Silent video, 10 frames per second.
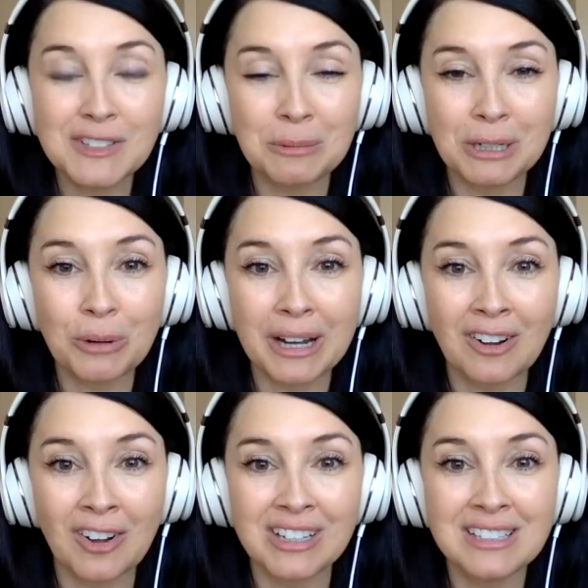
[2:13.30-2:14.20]
to be quite
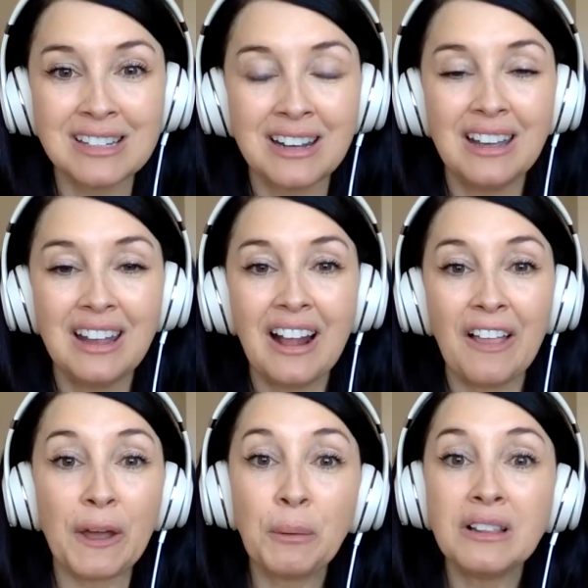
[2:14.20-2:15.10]
honest,
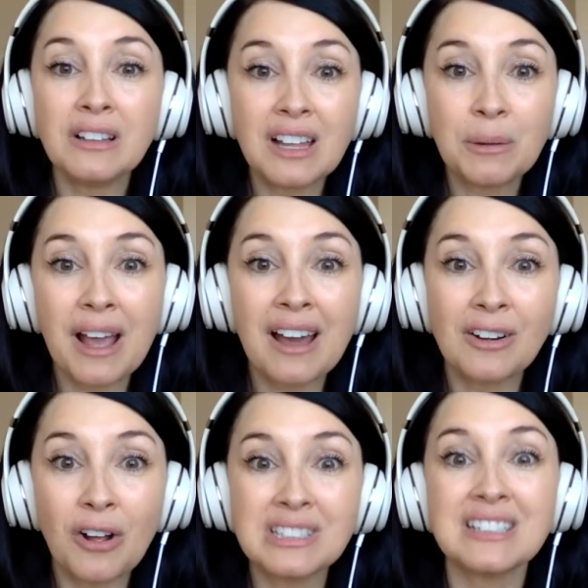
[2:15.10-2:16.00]
that we look like we had
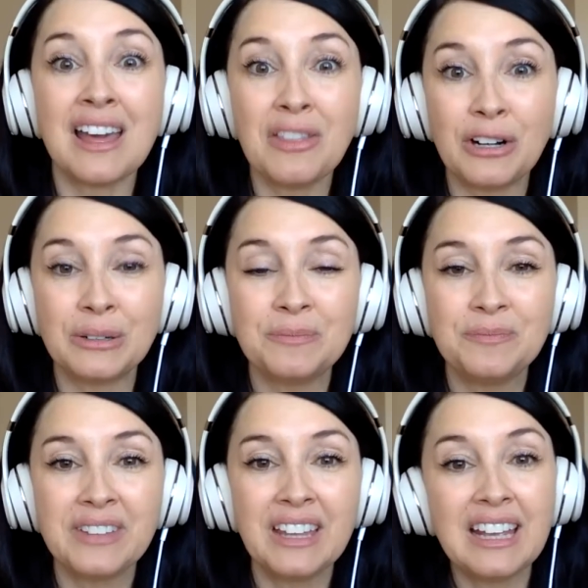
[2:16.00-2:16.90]
it all together.
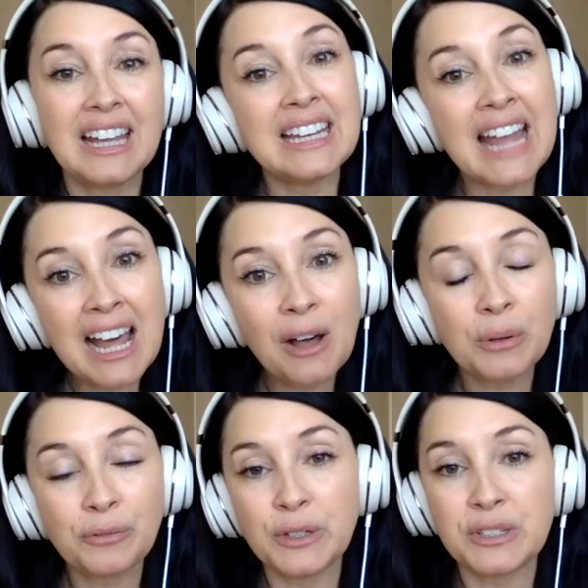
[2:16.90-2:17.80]
And now
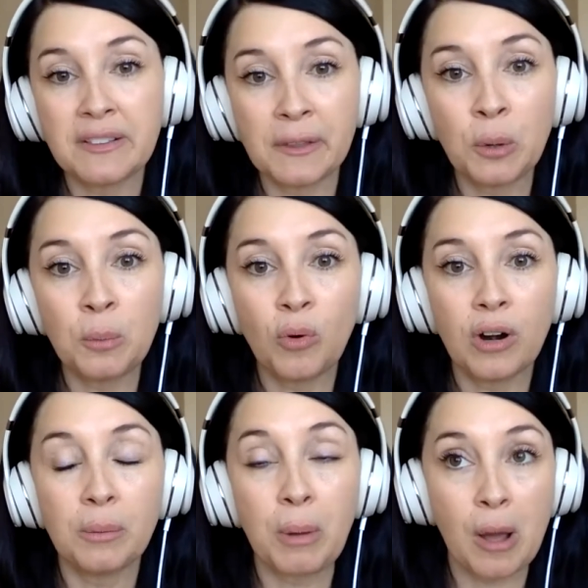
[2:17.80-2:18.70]
it feels a little
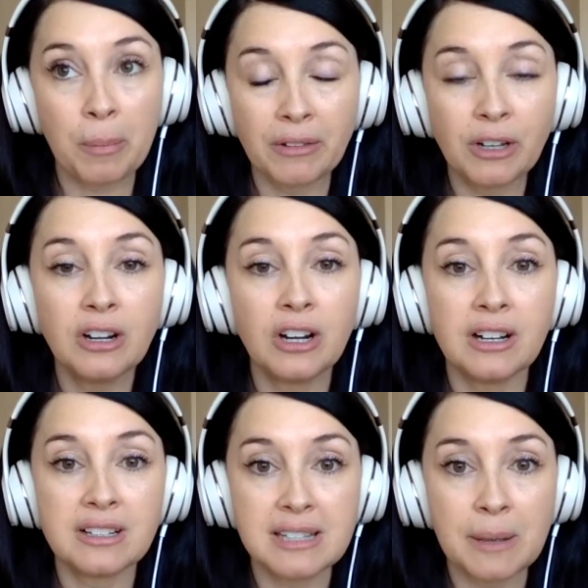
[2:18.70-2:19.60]
more popular or
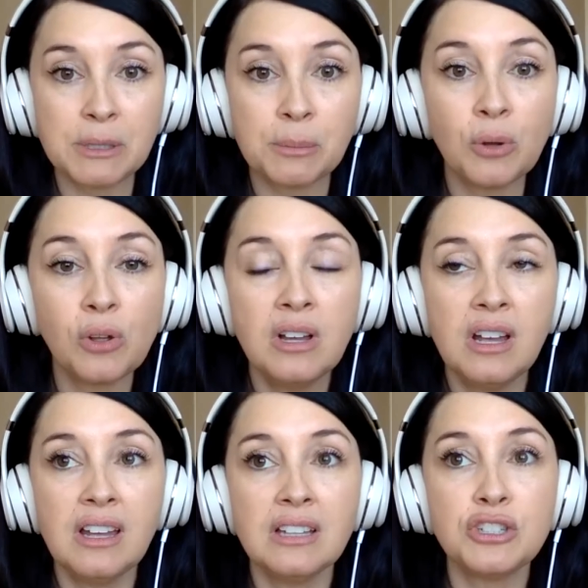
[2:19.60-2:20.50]
acceptable
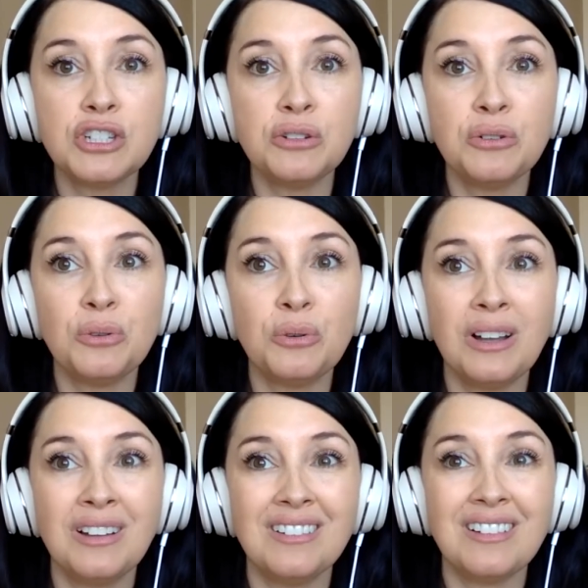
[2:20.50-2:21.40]

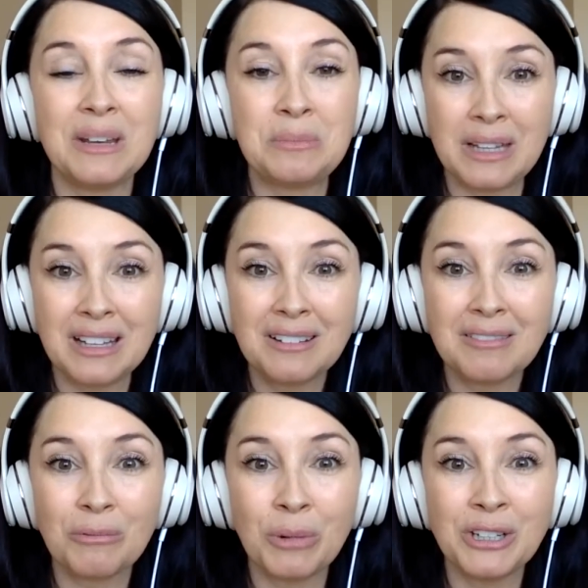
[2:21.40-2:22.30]
to admit
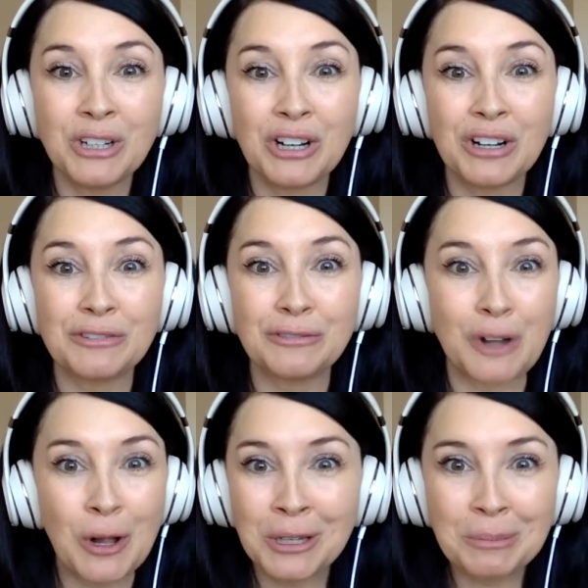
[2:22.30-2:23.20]
when you're
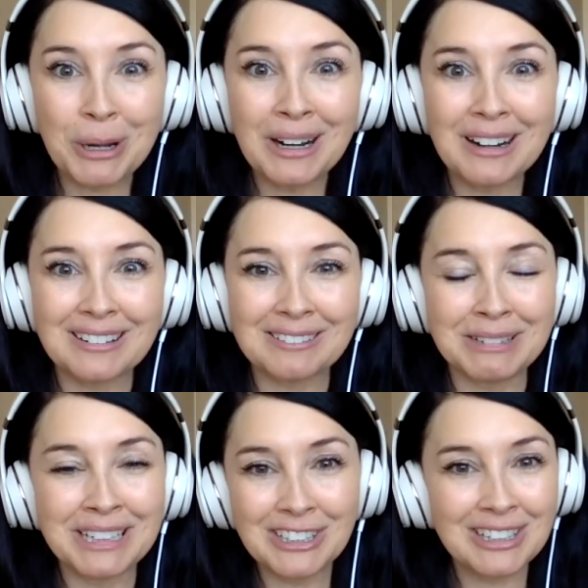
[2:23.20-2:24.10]
falling apart,
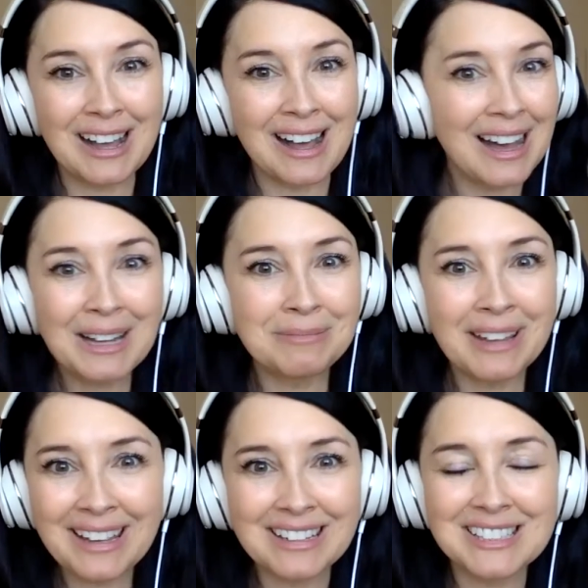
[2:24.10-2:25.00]
when you're a hot
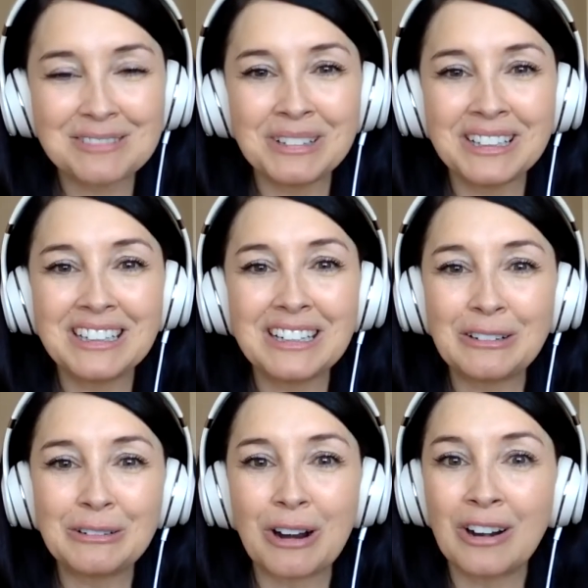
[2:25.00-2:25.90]
mess, when
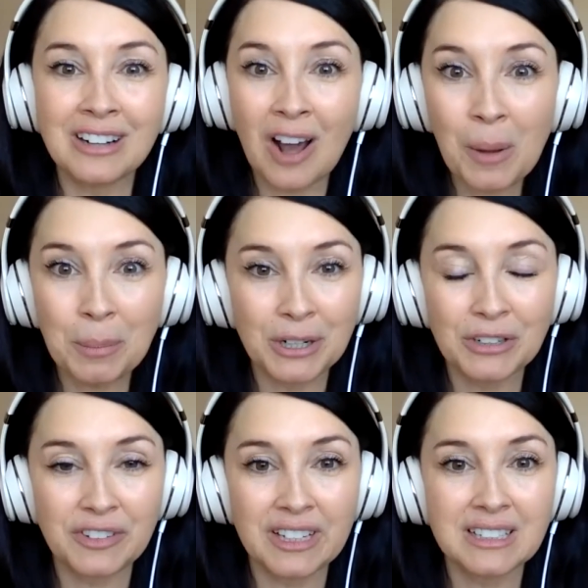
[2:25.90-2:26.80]
you are not
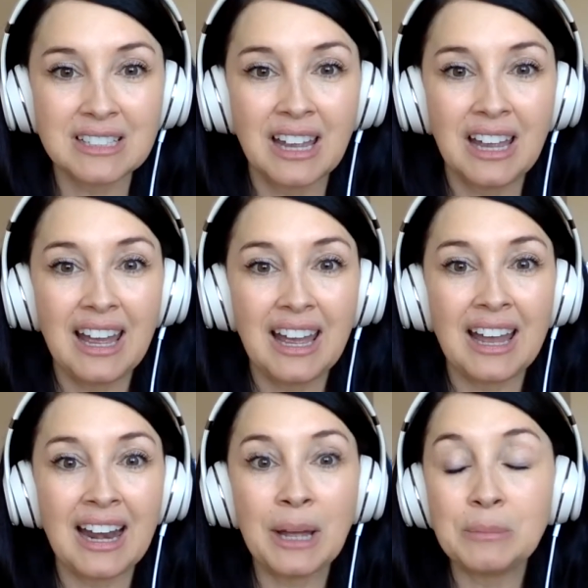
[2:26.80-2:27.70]
perfect.
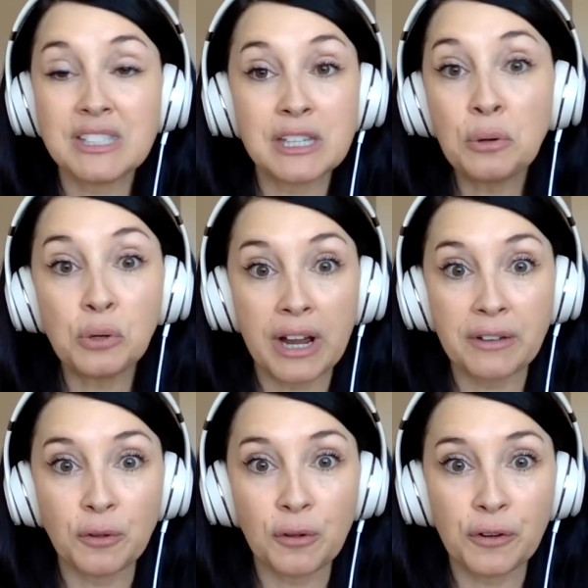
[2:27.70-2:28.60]
And I'm so
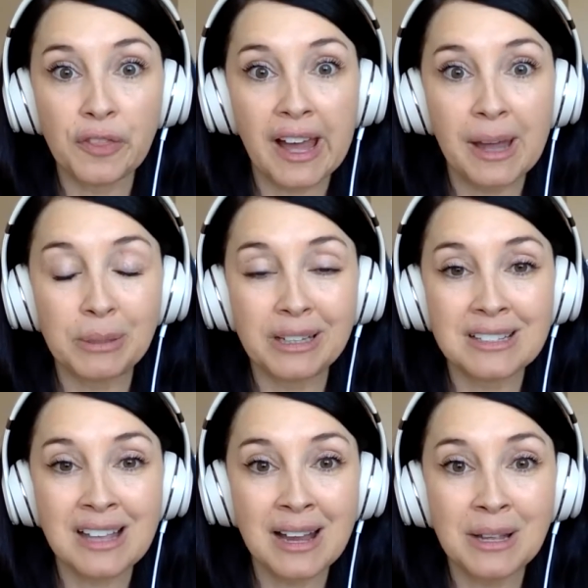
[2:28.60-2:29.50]
grateful for that
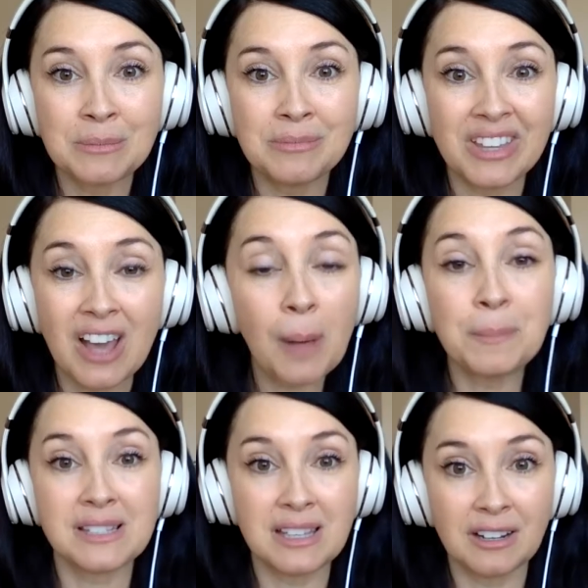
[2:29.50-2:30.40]
because I am the
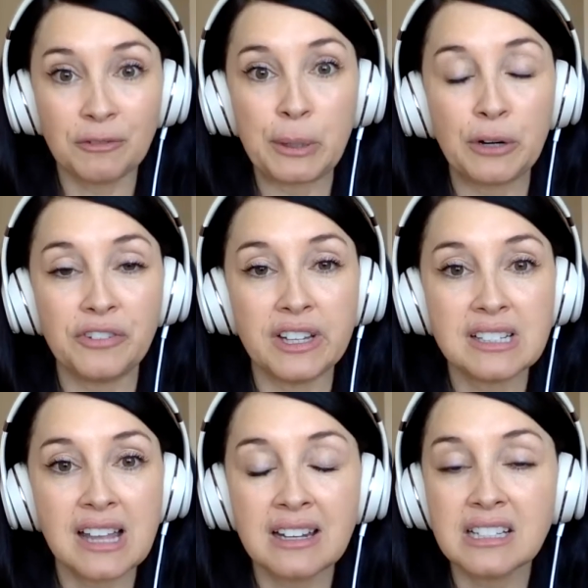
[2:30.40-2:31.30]
opposite of
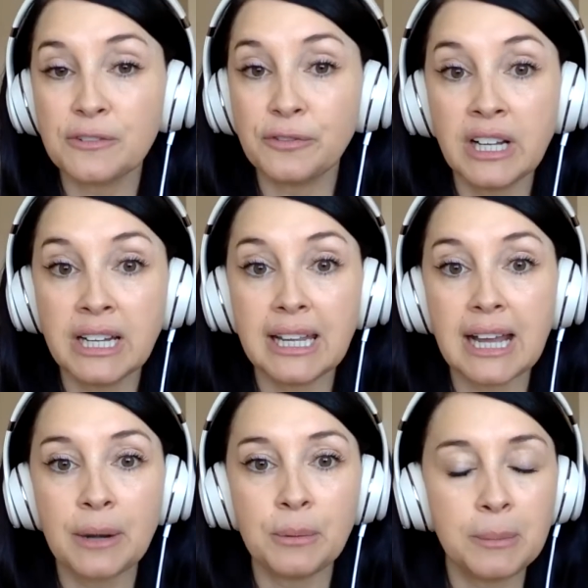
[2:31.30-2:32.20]
perfect. And it's funny,
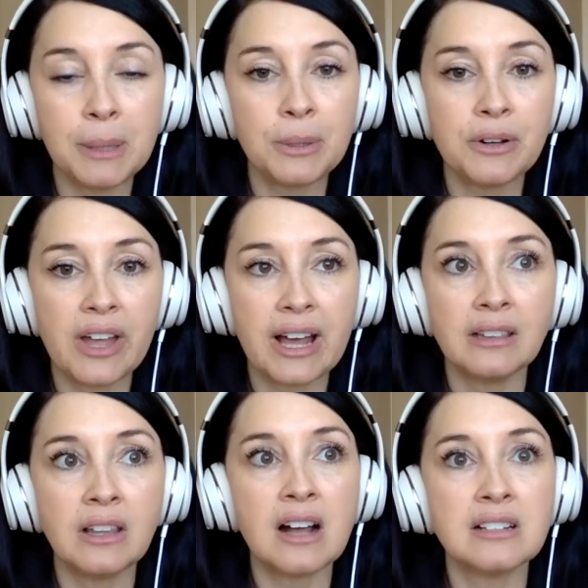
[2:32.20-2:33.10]
I remember that
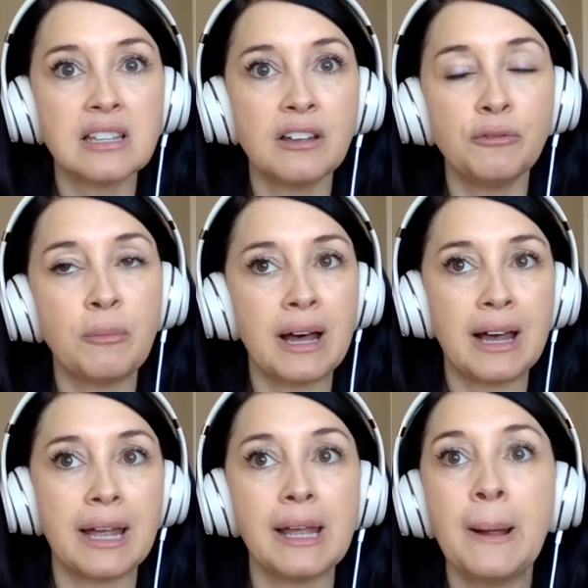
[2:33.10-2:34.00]
lots of
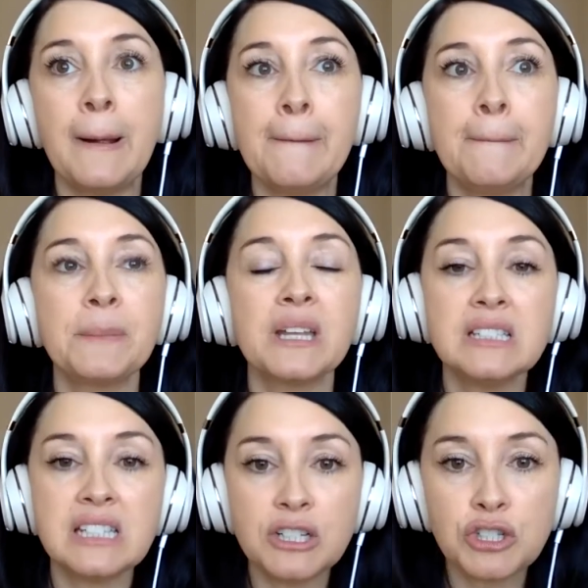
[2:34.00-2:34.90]
my
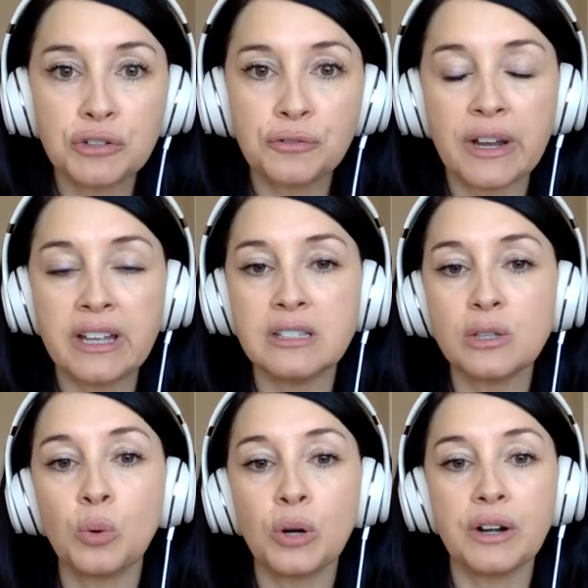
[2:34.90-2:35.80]
teacher friends
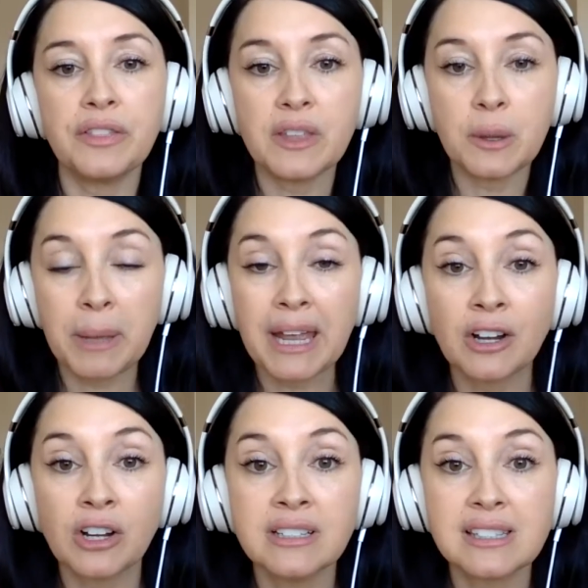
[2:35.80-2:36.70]
or the
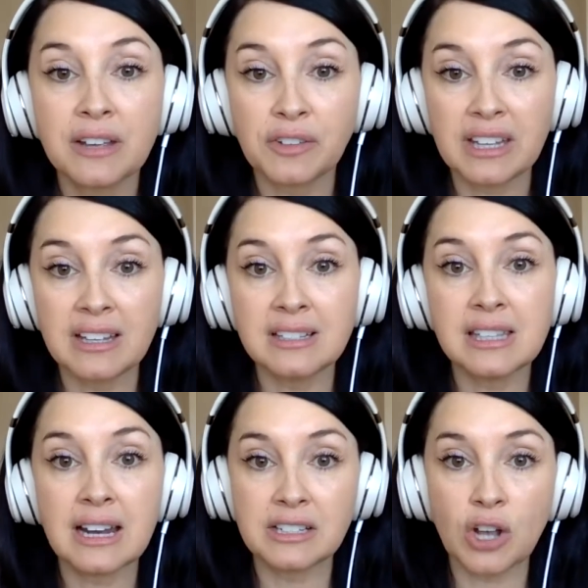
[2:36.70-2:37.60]
parents of kids
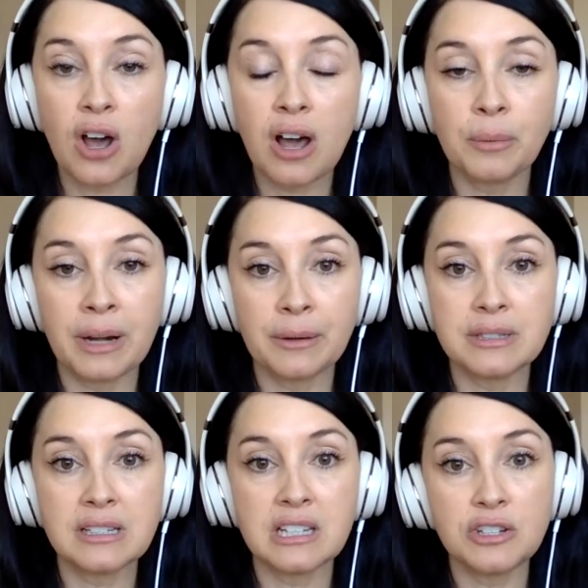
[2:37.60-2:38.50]
that I taught when I
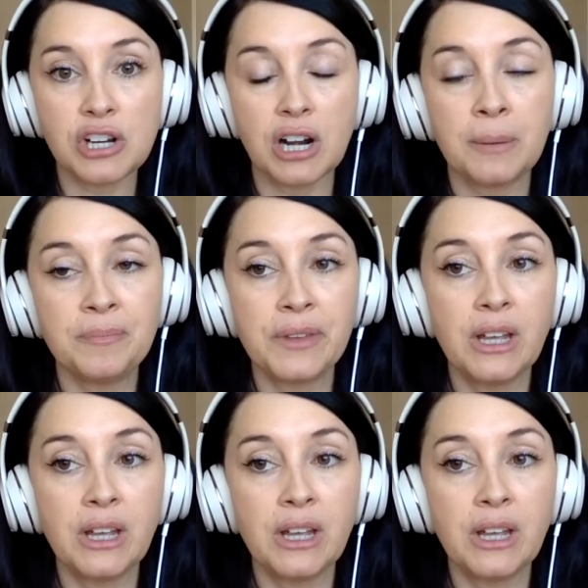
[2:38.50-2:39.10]
was a teacher